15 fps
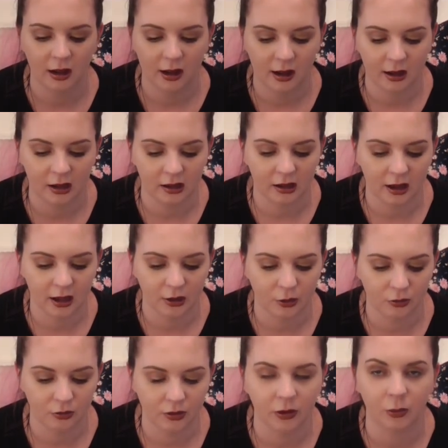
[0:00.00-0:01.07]
and I
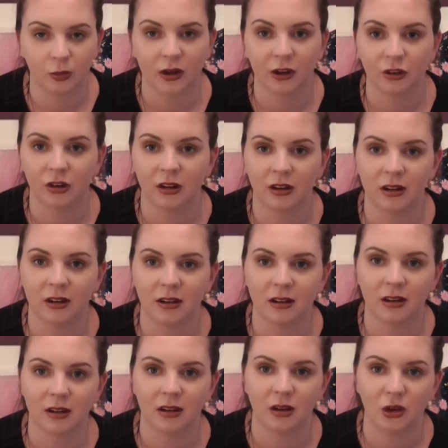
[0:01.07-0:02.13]
don't feel pressured
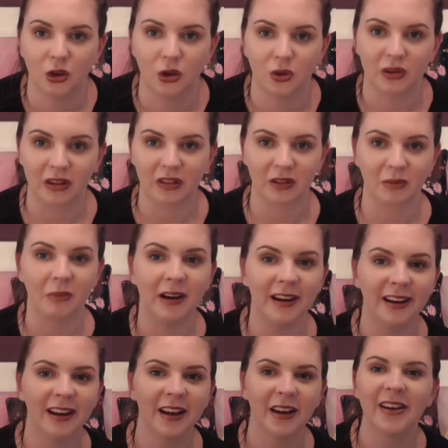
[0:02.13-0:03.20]
into using them
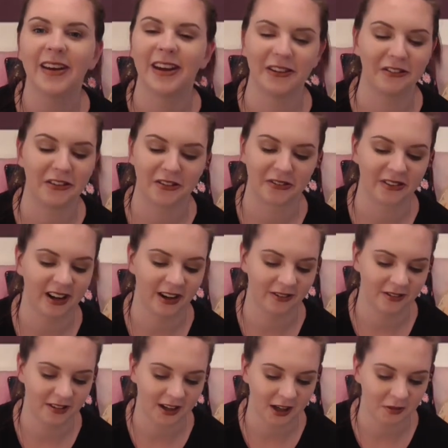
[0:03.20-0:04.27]
if I don't
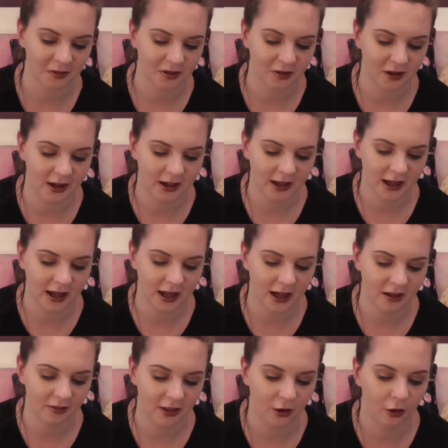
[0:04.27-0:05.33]
have time. So
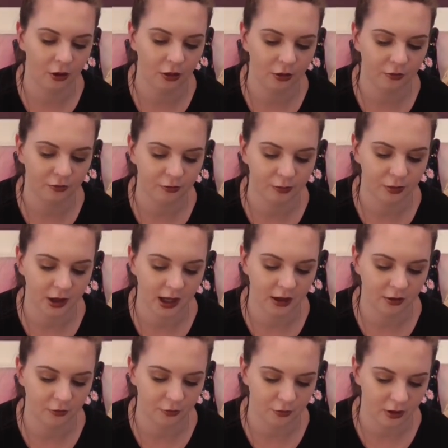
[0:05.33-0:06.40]
they're all the
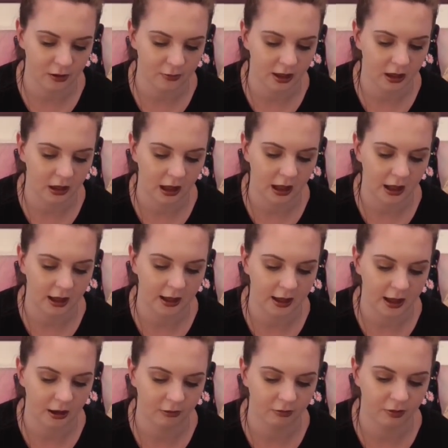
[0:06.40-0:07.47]
brand Freeman. I
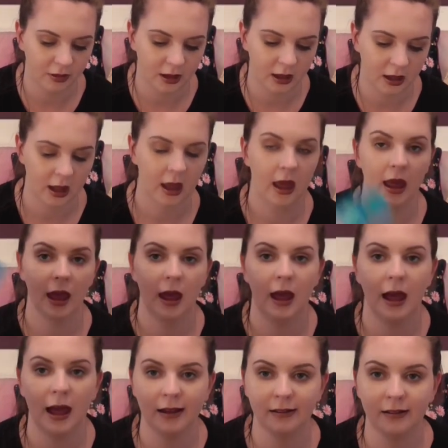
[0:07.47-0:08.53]
have the
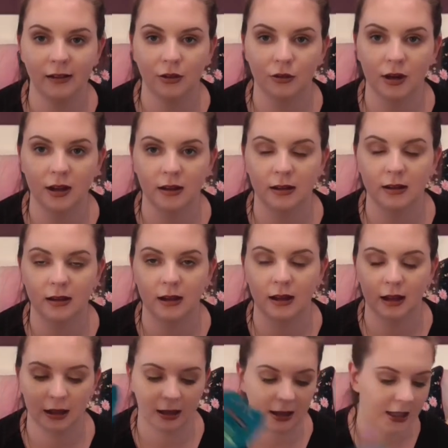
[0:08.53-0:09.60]
anti-stress
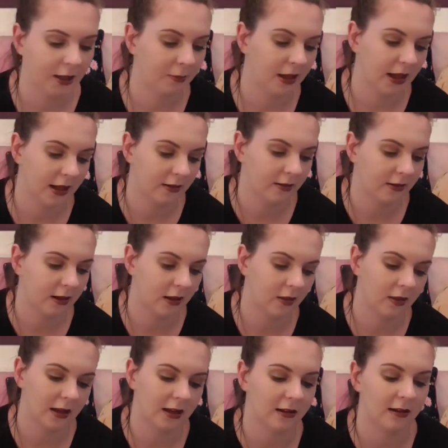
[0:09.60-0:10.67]
clay mask,
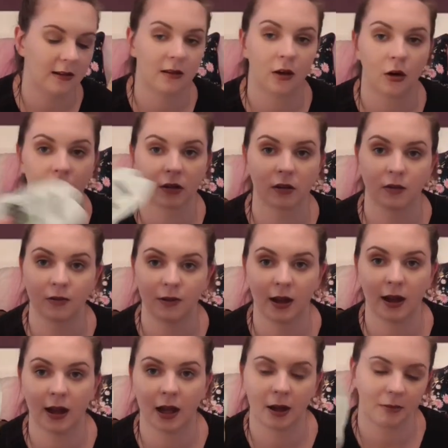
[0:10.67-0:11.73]
the
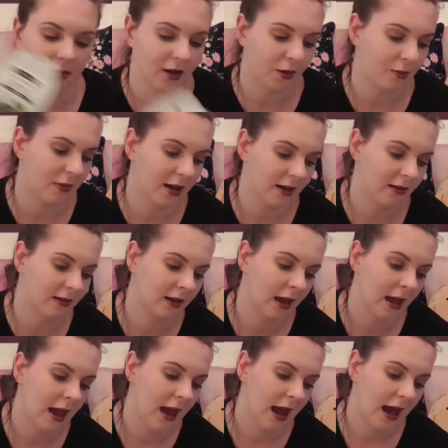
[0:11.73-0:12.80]
detoxifying mud mask,
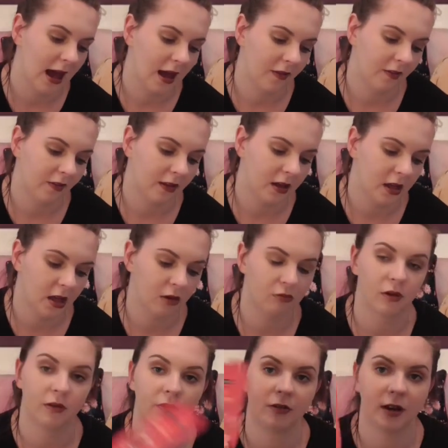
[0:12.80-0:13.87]
and the
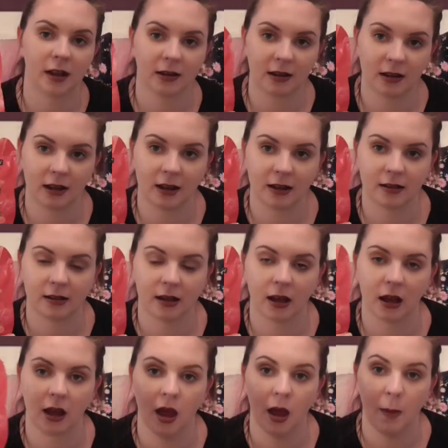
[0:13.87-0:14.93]

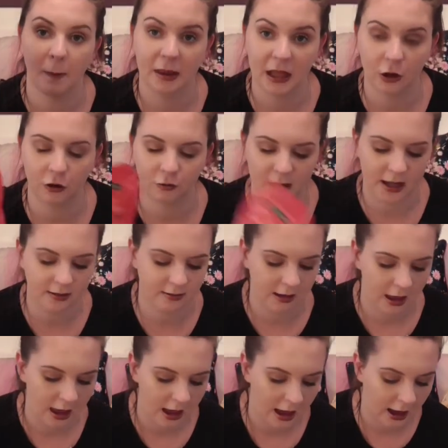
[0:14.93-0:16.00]
revitalizing peel-off mask.
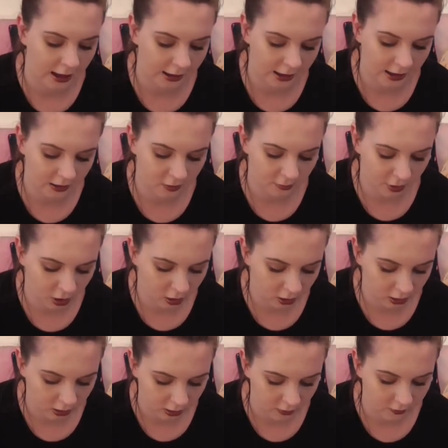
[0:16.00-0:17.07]
I like them
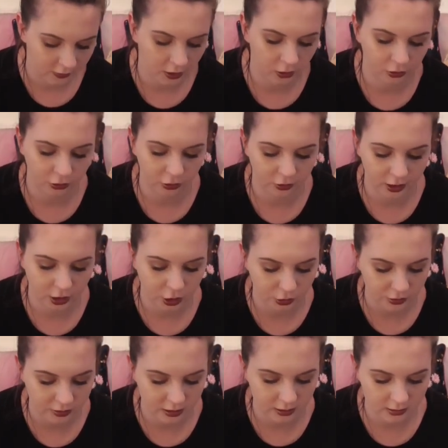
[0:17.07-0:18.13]
all. They all do their
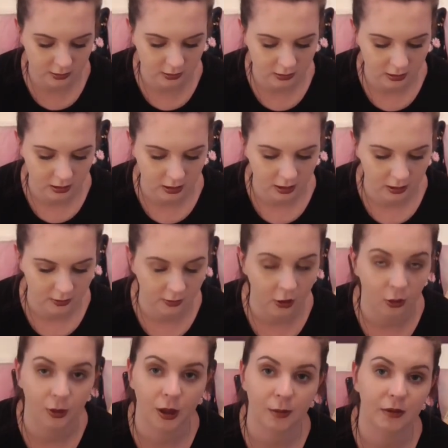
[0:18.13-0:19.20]
uses. They
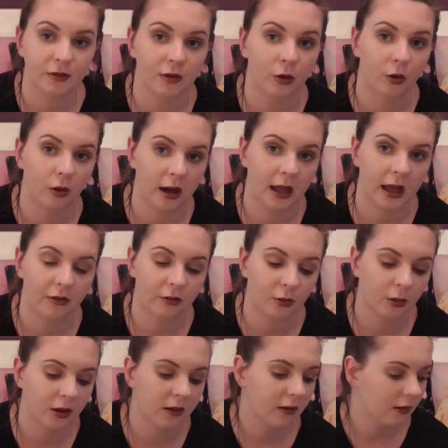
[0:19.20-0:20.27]
all make me feel great
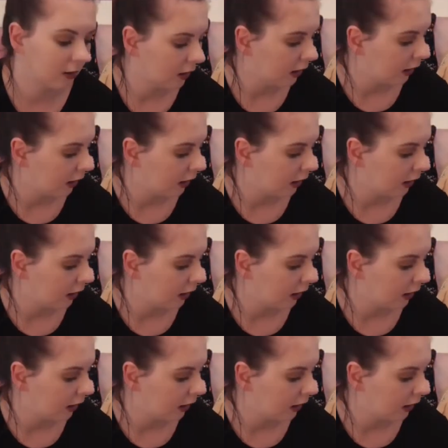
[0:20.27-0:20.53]
afterwards.